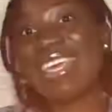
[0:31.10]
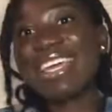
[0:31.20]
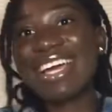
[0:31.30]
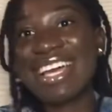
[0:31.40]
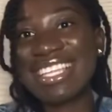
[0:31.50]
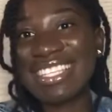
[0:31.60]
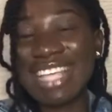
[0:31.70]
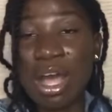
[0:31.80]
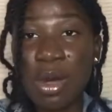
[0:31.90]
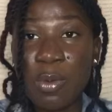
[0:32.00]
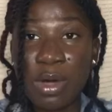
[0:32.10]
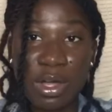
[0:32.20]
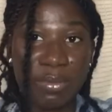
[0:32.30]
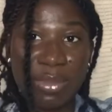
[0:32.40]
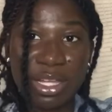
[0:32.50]
guys,
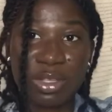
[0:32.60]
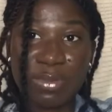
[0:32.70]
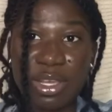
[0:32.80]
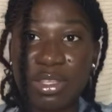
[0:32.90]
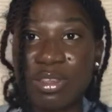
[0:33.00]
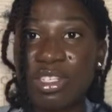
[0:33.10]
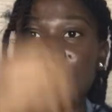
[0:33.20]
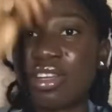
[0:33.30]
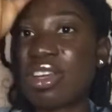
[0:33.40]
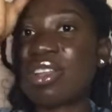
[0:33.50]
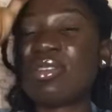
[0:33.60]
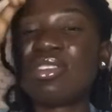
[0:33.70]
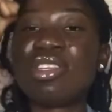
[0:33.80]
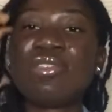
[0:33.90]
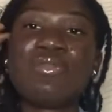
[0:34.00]
welcome back to my YouTube channel and in
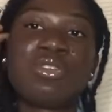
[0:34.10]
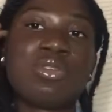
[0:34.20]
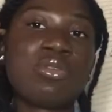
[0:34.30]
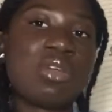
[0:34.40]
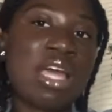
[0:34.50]
today's video